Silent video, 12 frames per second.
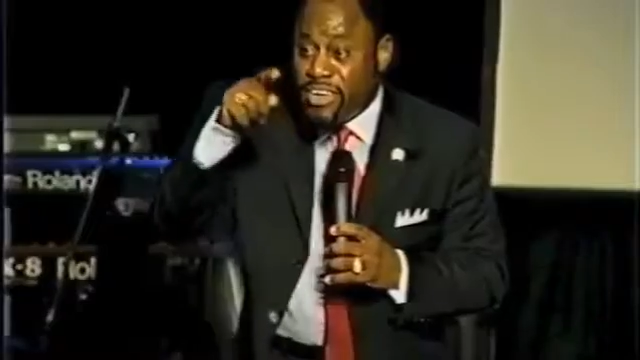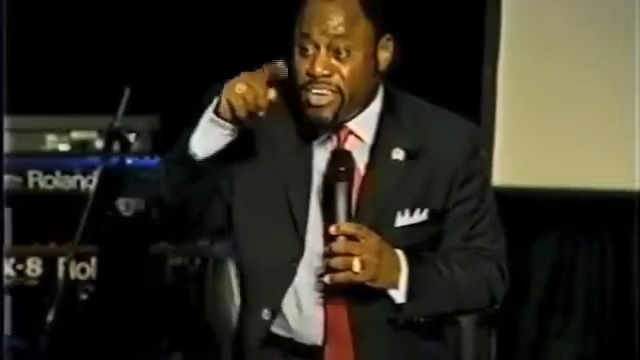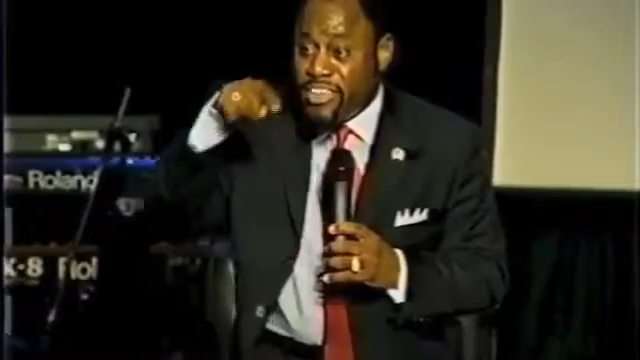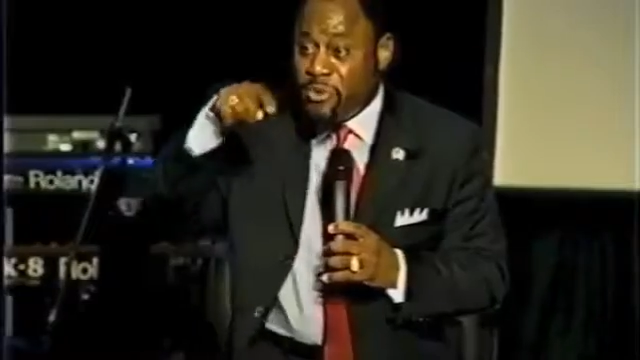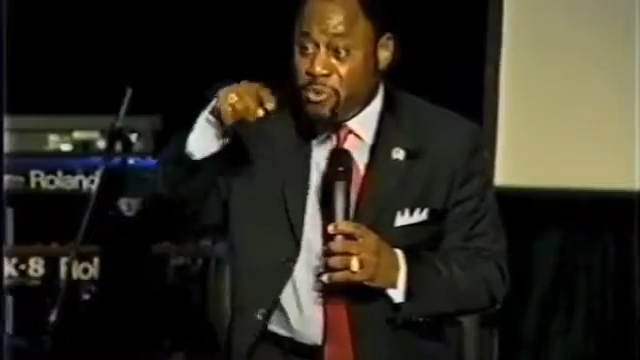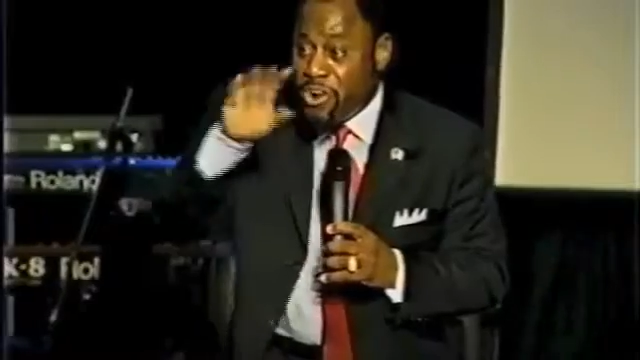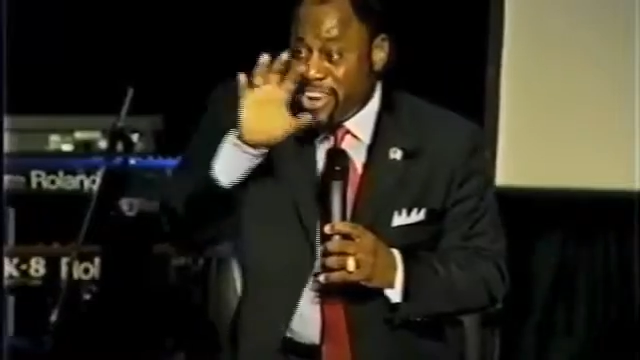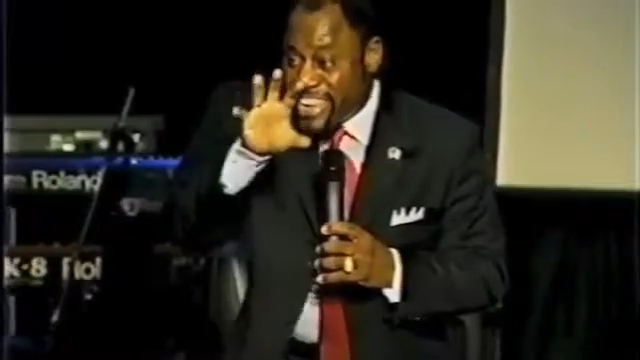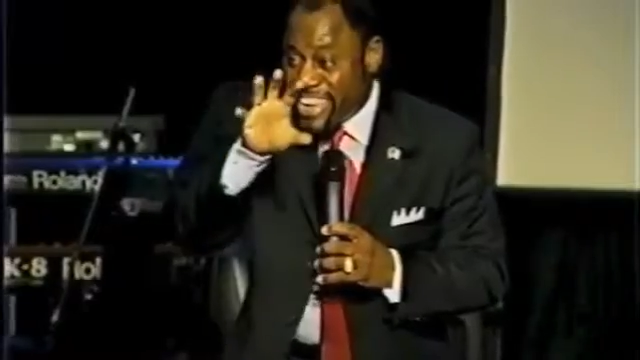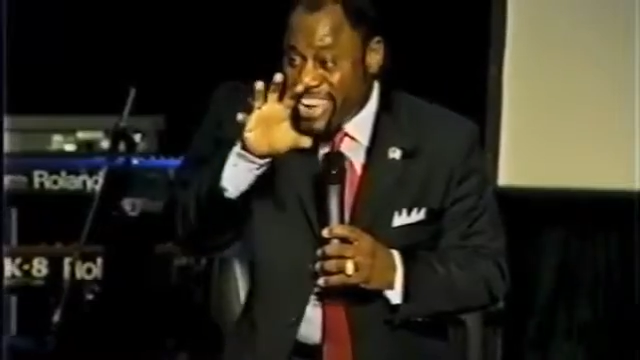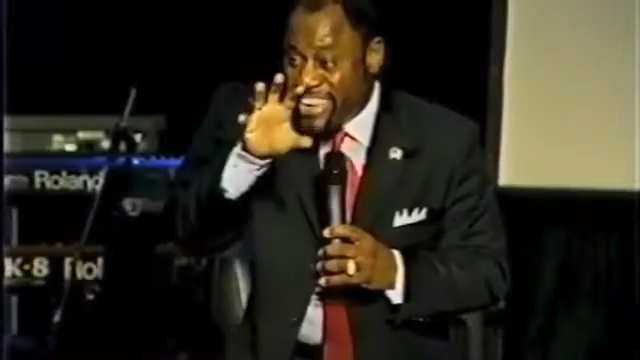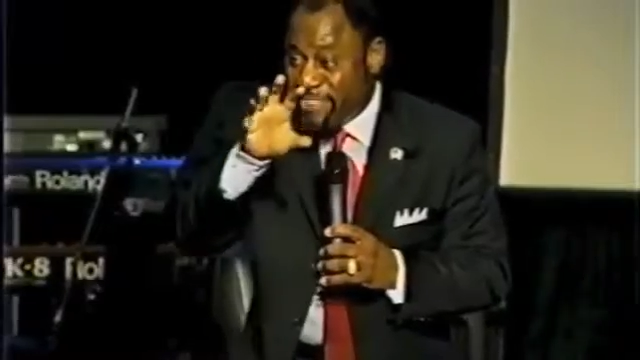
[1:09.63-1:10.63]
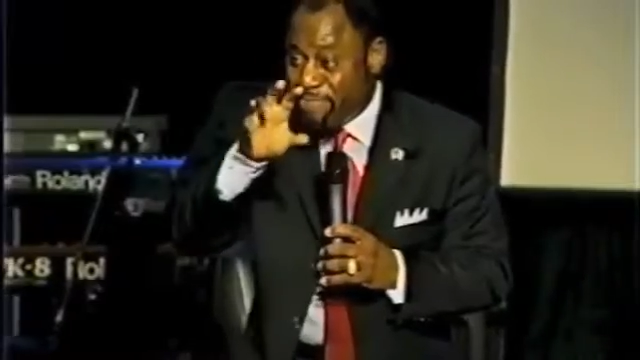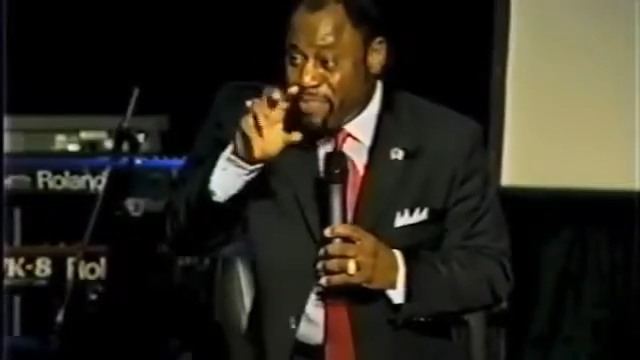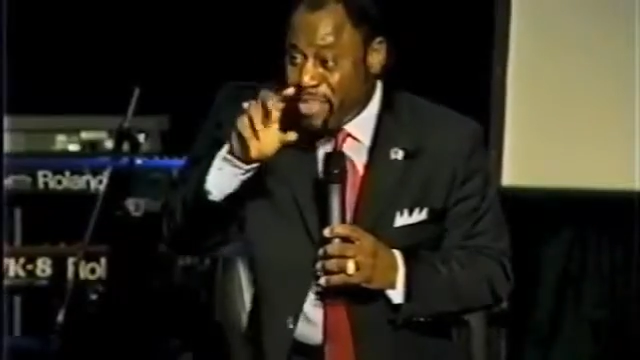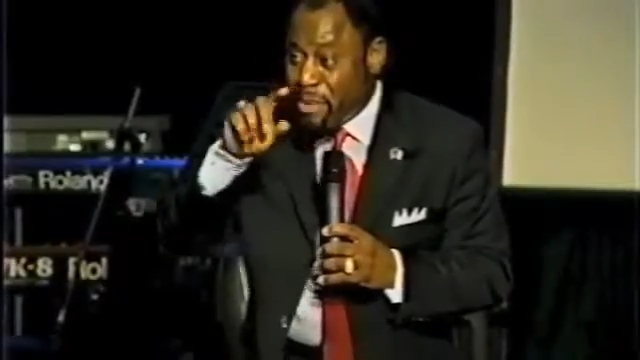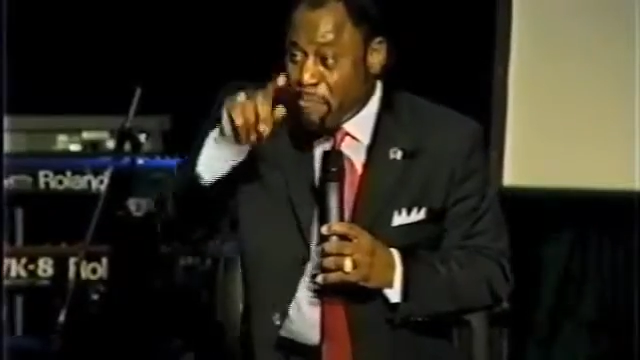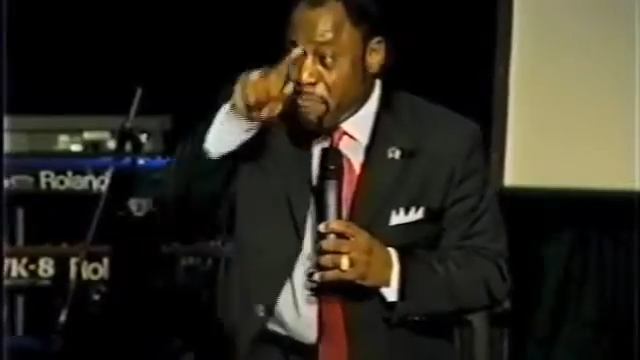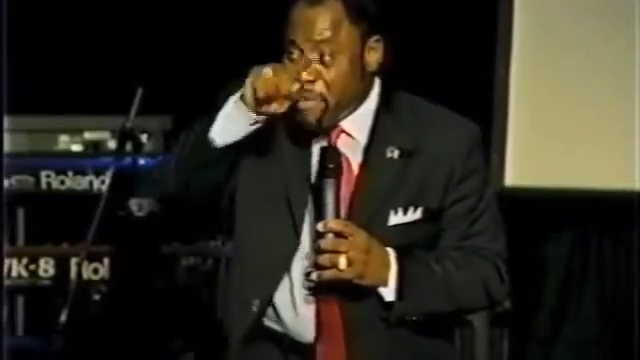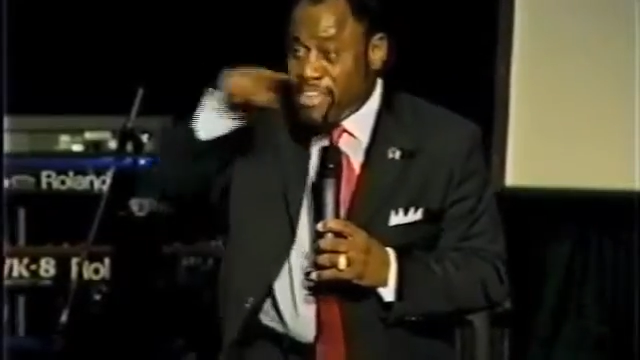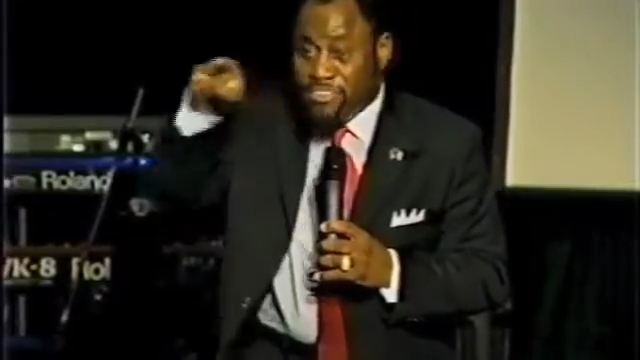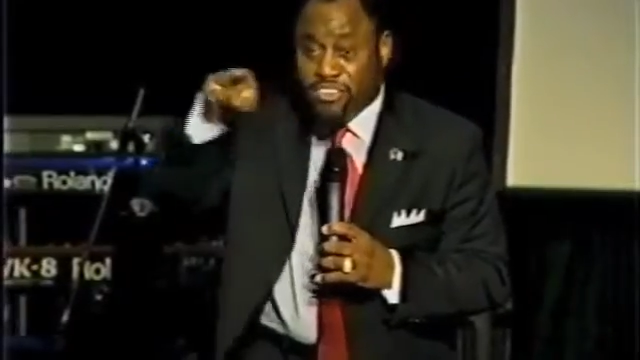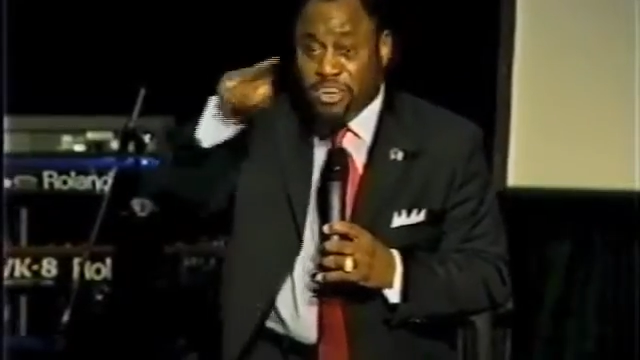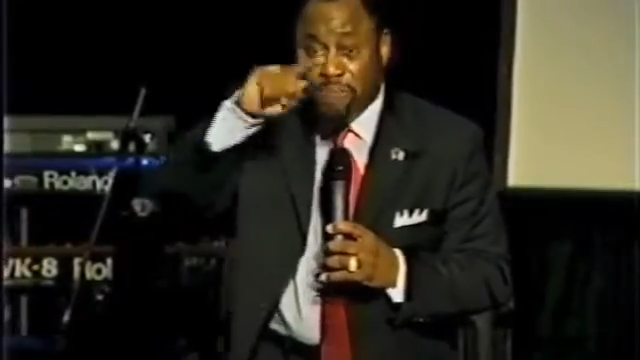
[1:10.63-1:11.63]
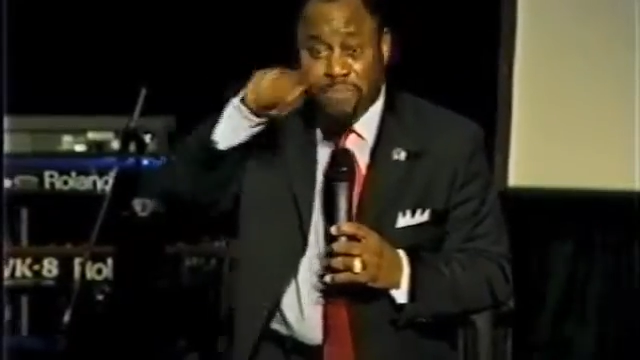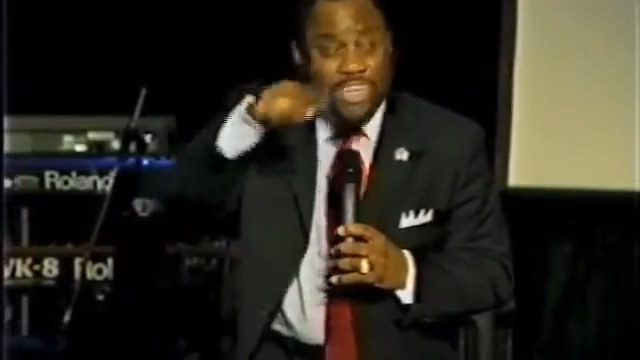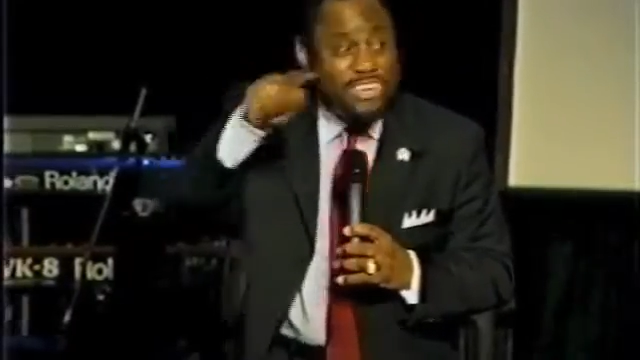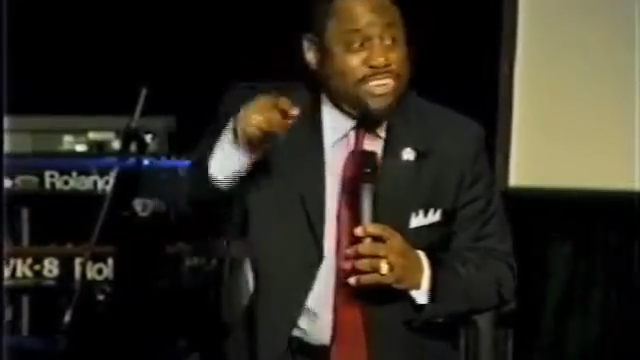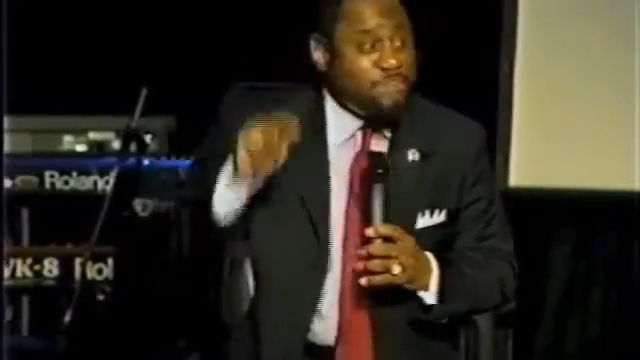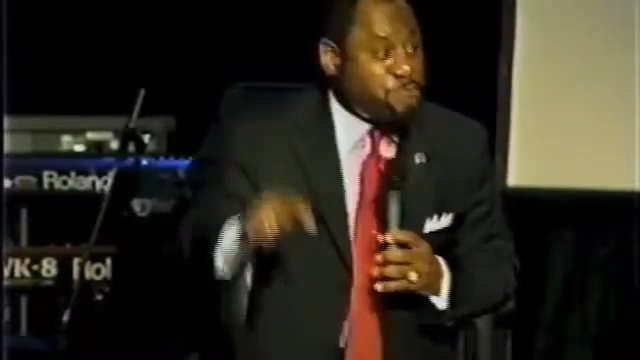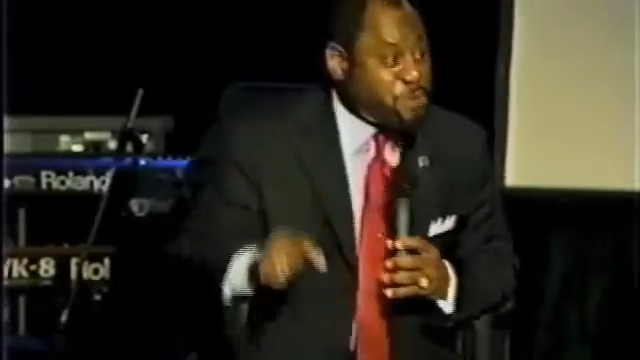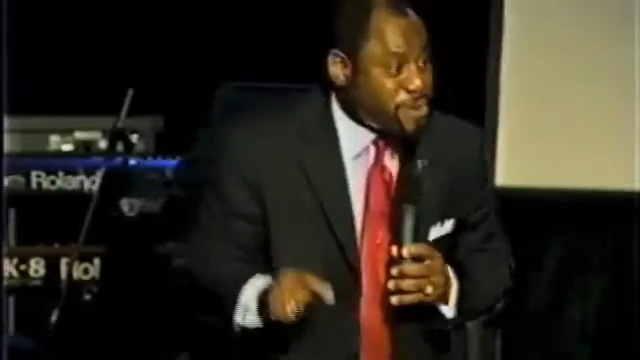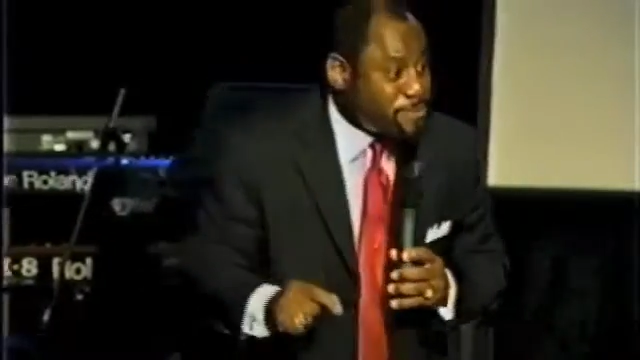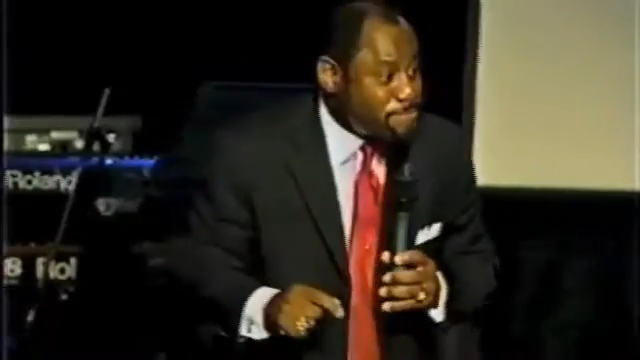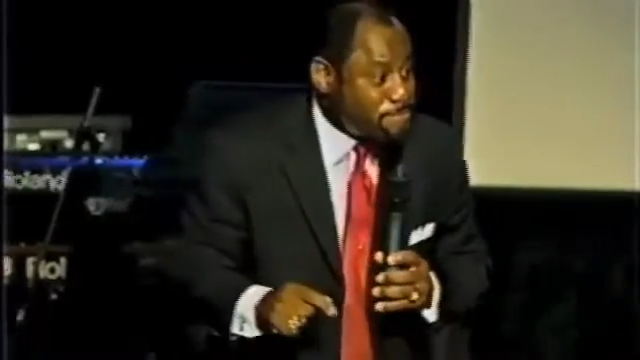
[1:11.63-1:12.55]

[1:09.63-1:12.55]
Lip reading: in the word Eden means something different.